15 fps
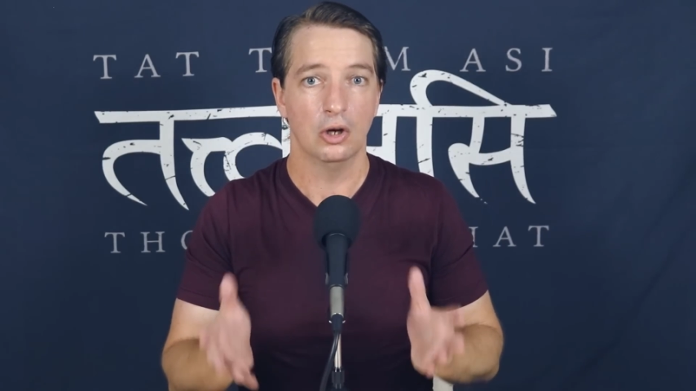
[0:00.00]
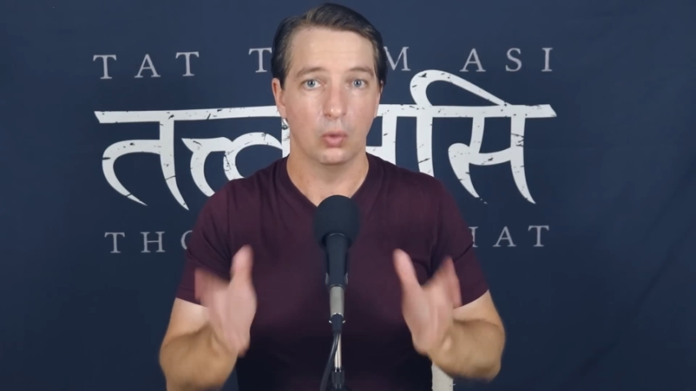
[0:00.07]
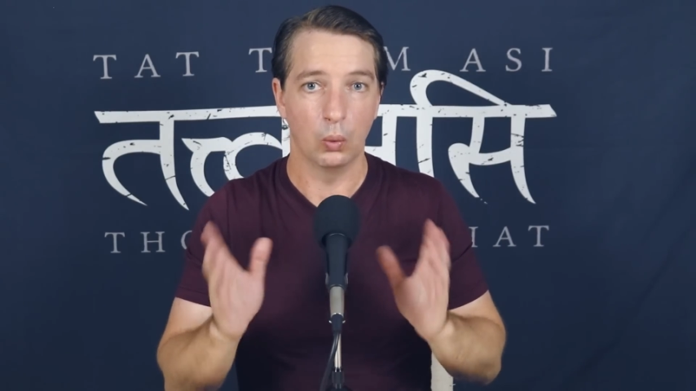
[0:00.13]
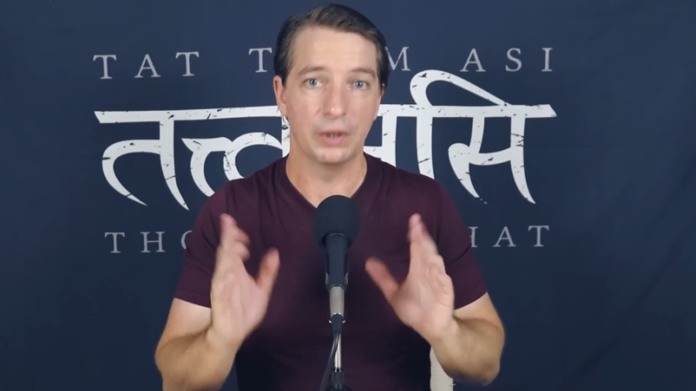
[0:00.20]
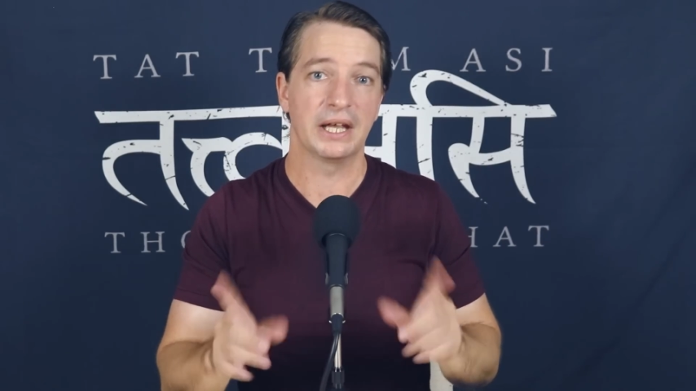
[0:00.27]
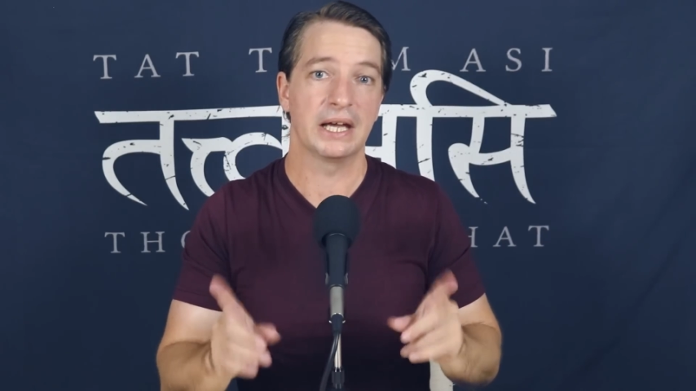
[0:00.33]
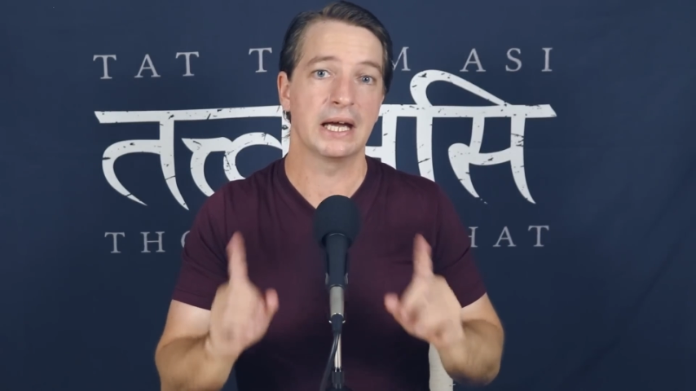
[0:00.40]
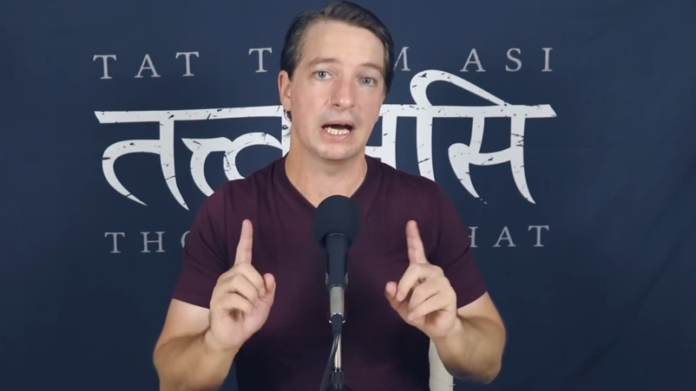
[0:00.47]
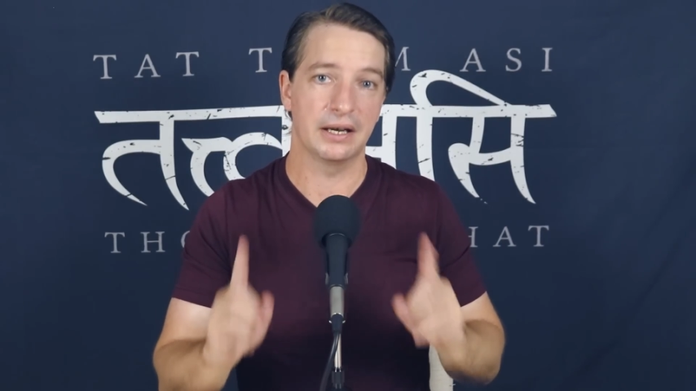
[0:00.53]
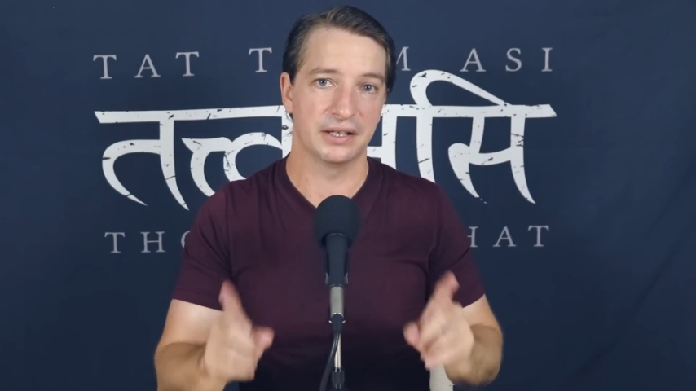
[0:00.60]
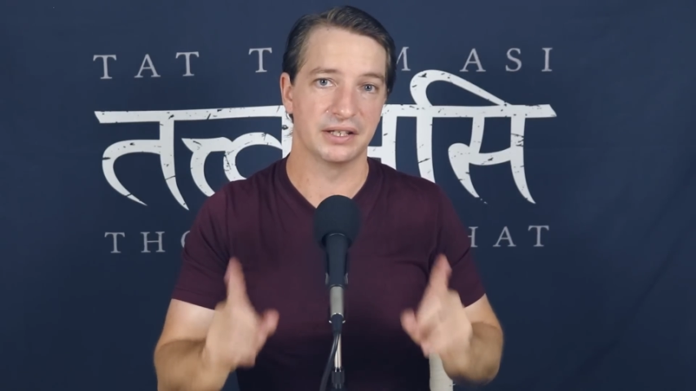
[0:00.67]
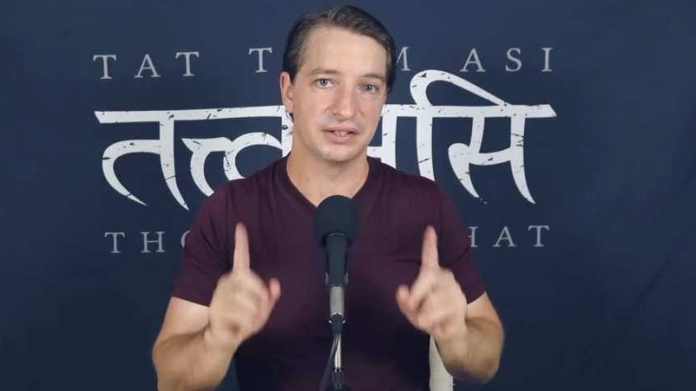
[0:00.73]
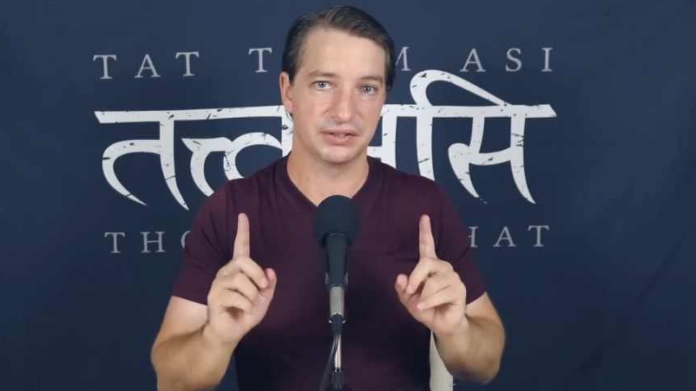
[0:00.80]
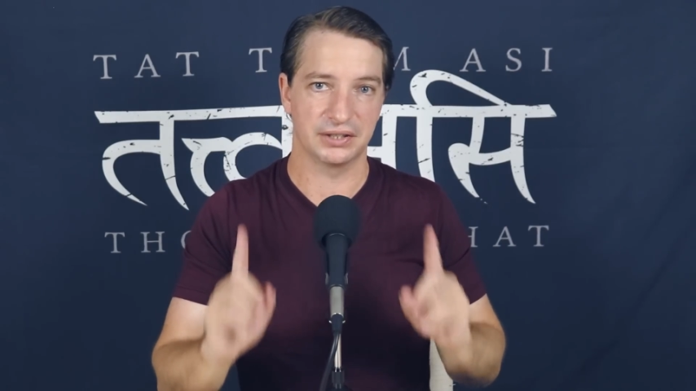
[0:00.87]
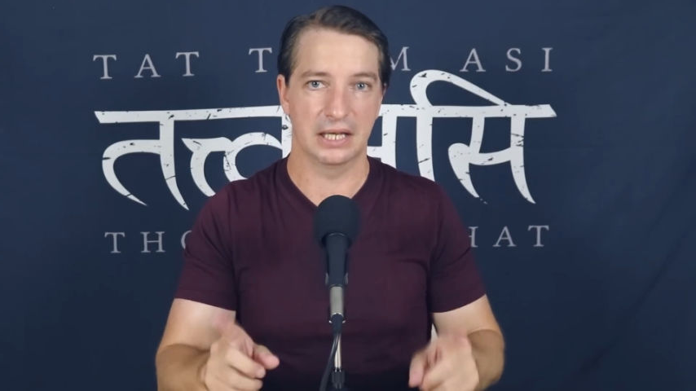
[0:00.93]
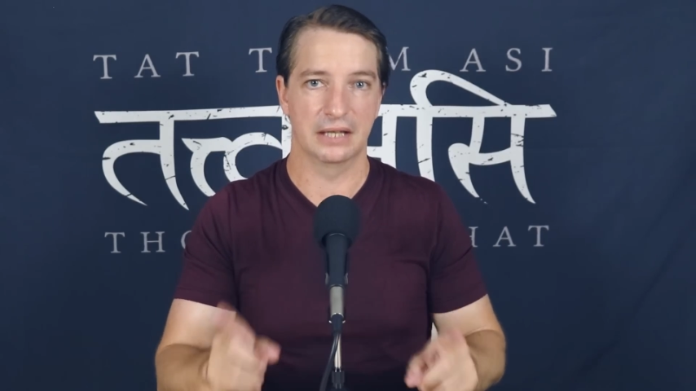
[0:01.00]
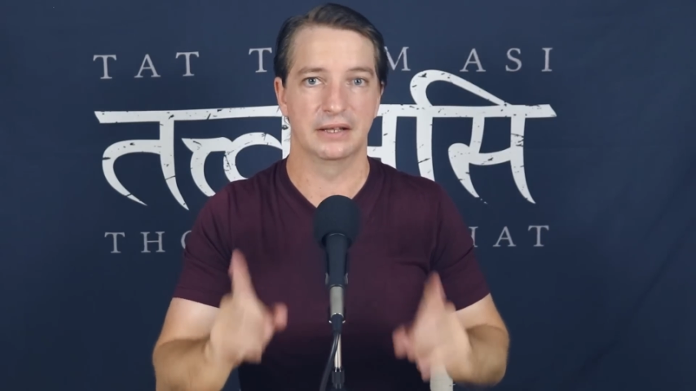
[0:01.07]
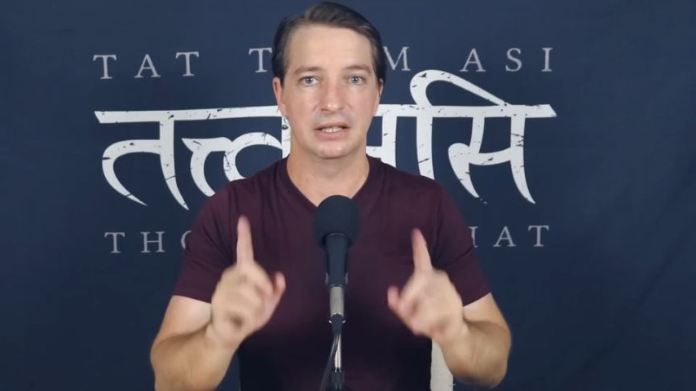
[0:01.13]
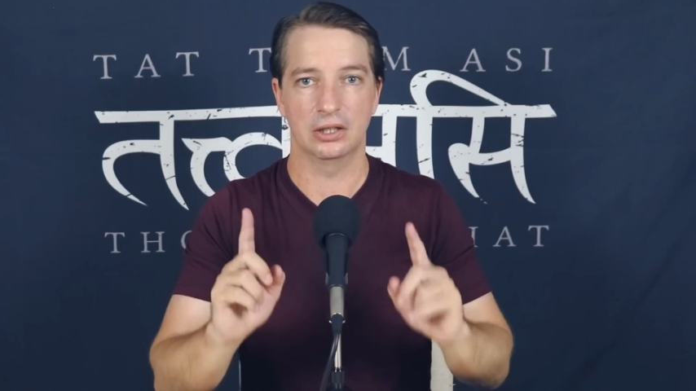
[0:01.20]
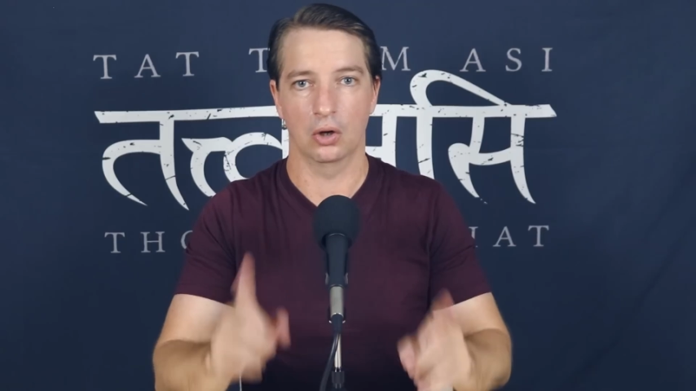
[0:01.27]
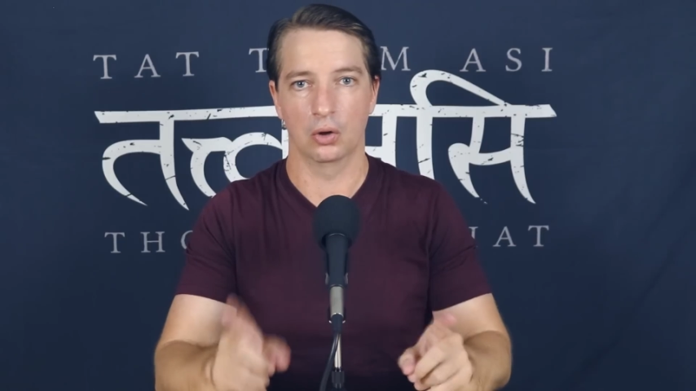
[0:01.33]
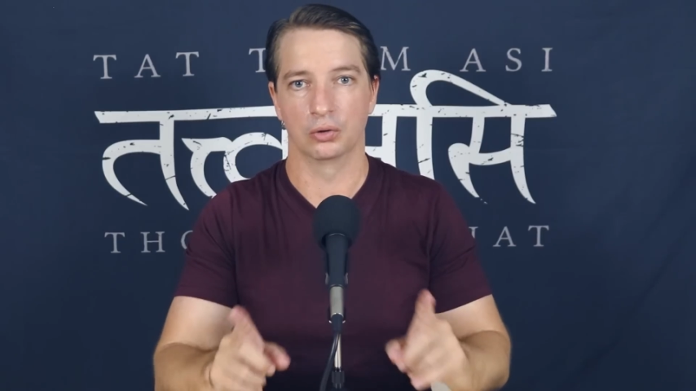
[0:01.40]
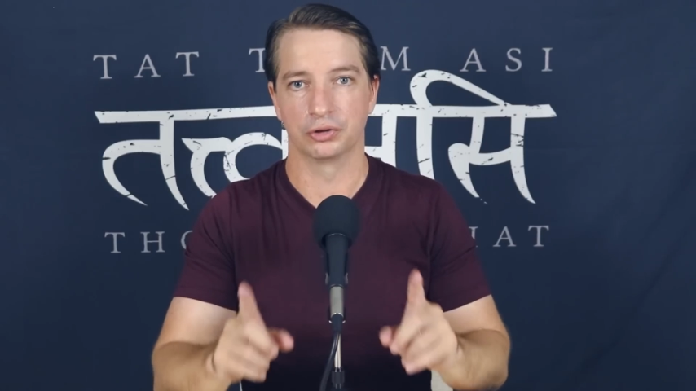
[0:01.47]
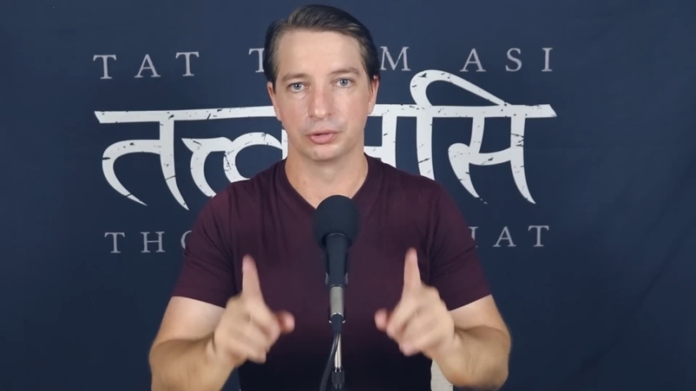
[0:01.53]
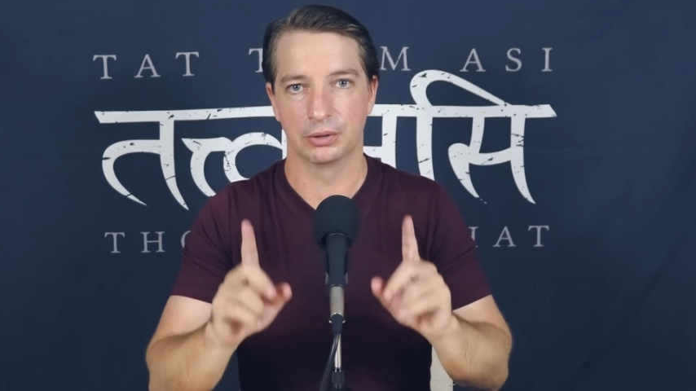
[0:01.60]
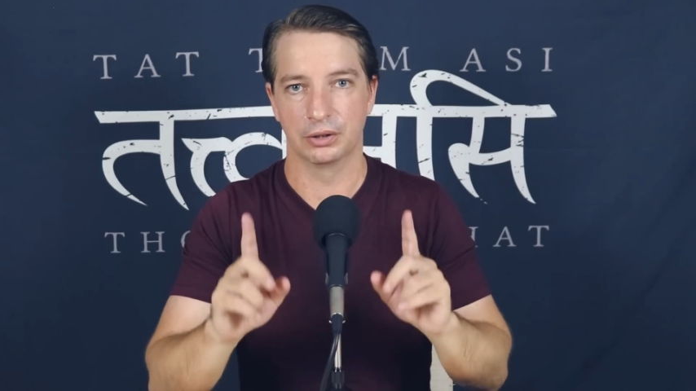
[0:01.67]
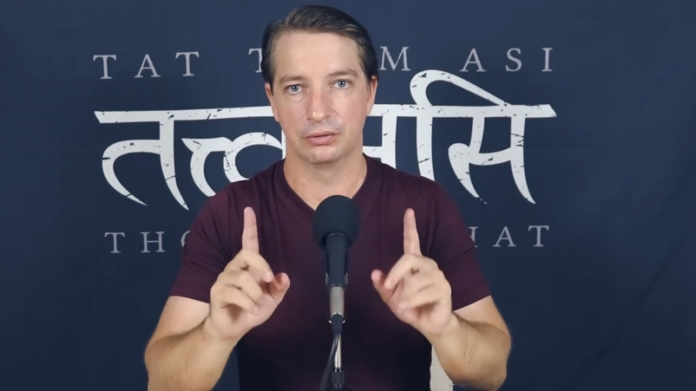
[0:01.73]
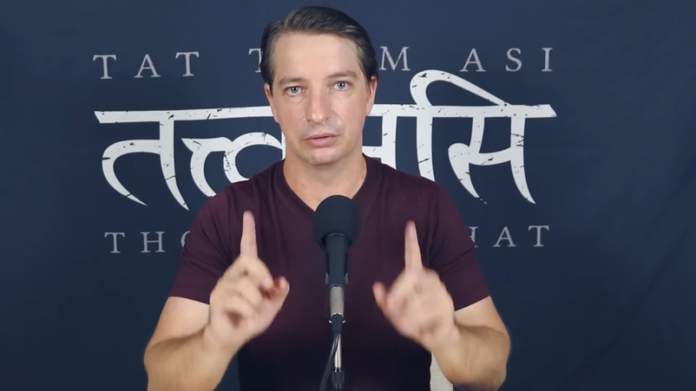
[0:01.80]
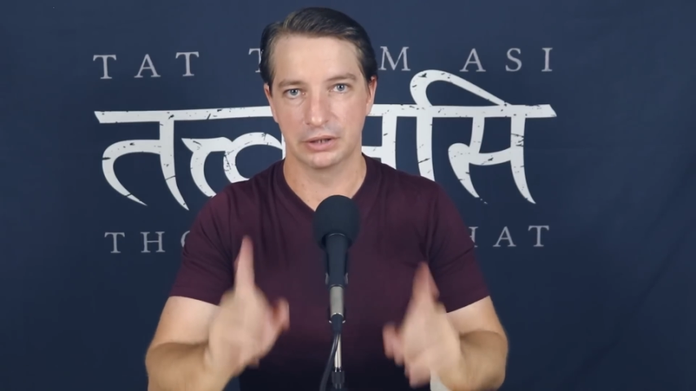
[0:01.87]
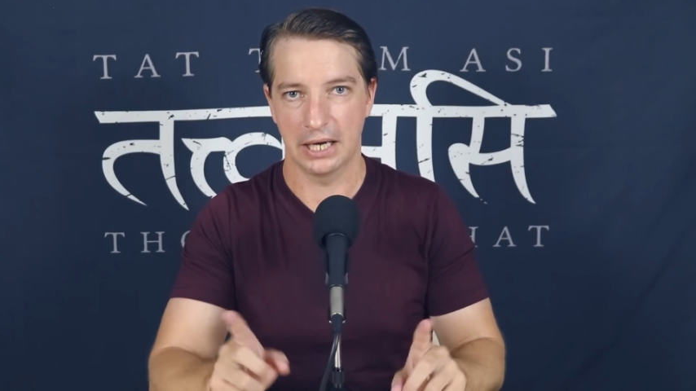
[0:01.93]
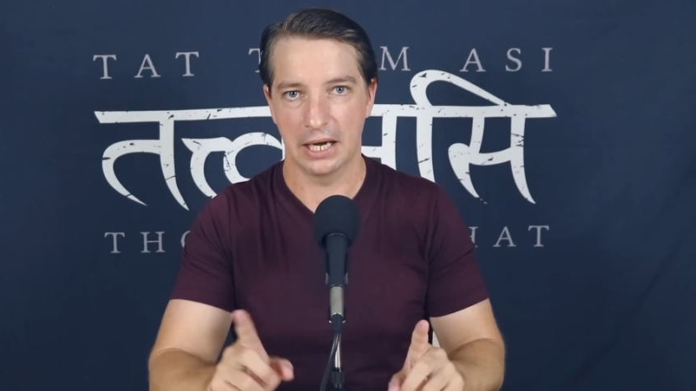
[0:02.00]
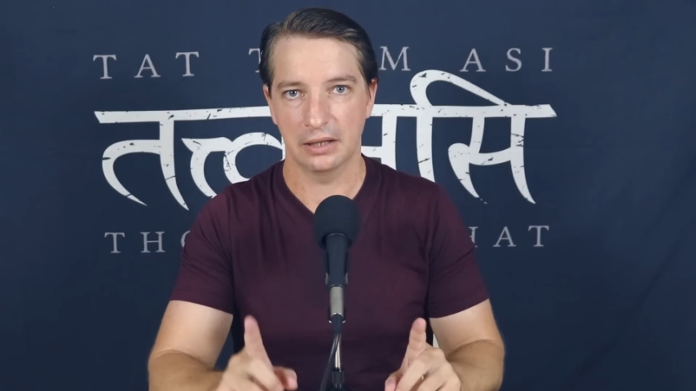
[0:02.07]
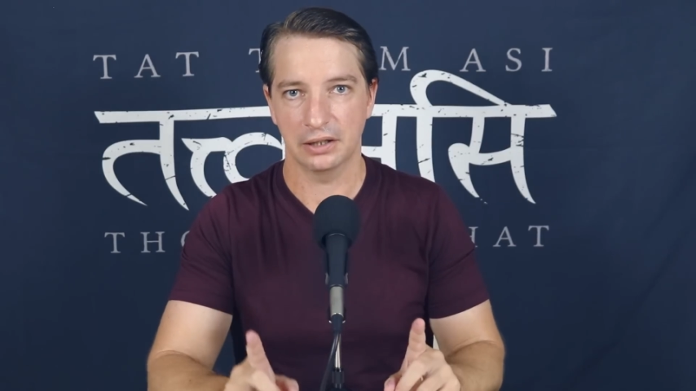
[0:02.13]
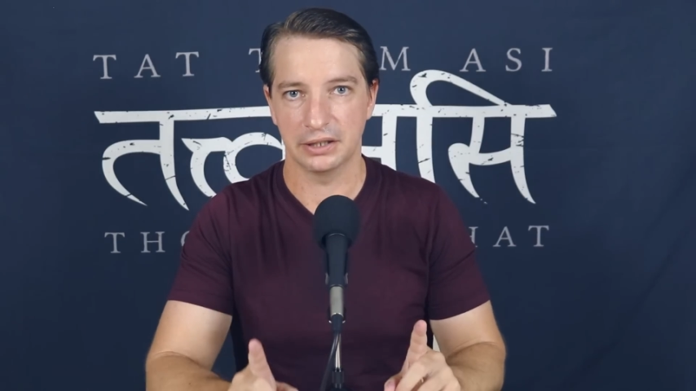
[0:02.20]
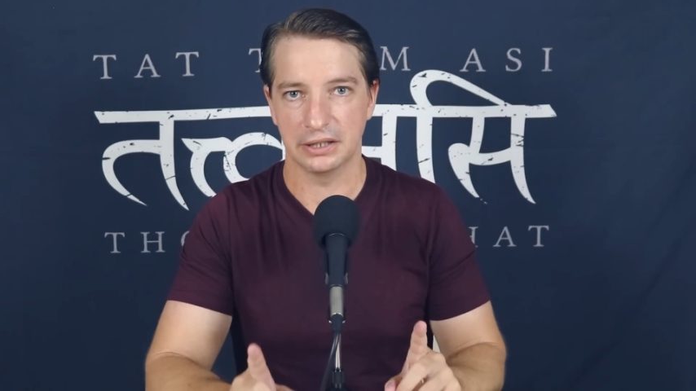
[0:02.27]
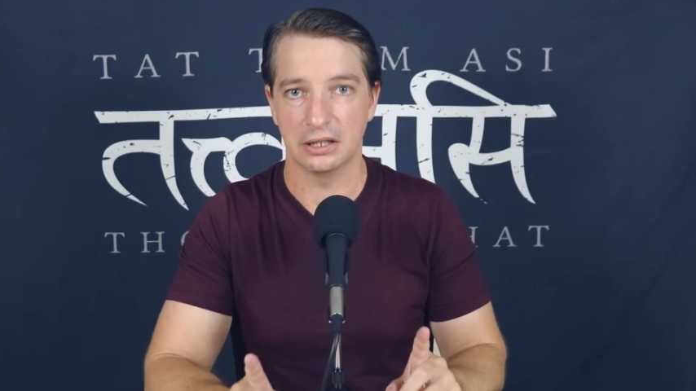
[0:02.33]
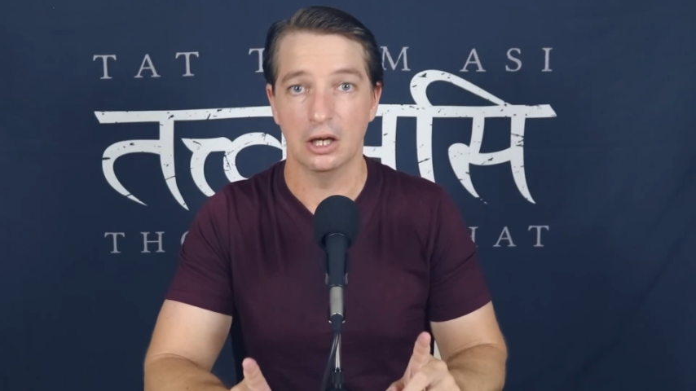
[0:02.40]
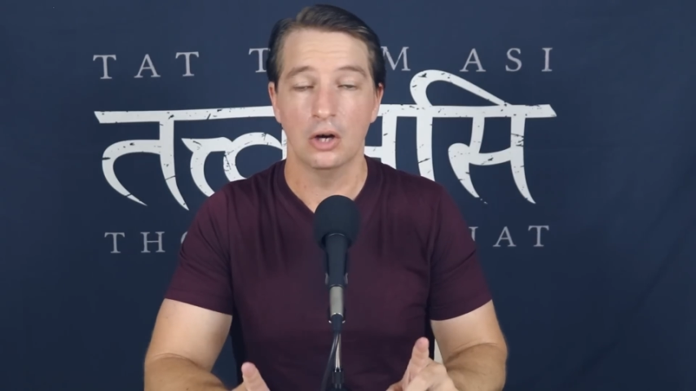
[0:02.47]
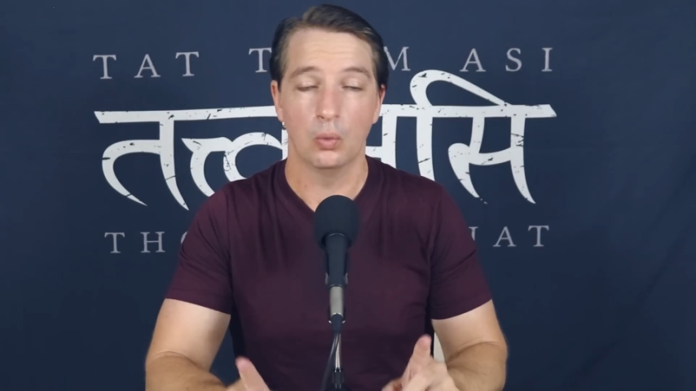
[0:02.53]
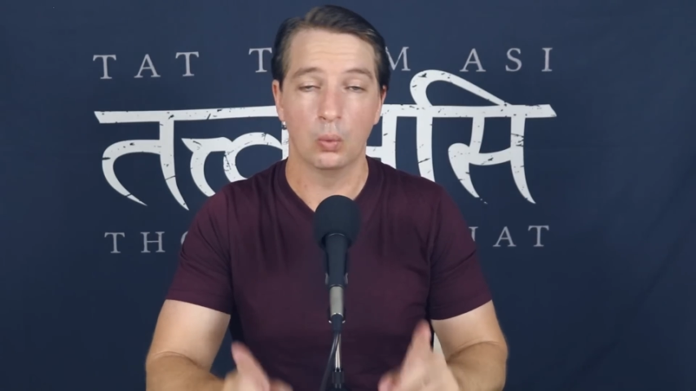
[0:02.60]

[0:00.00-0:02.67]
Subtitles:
when they understand the ultimate reality,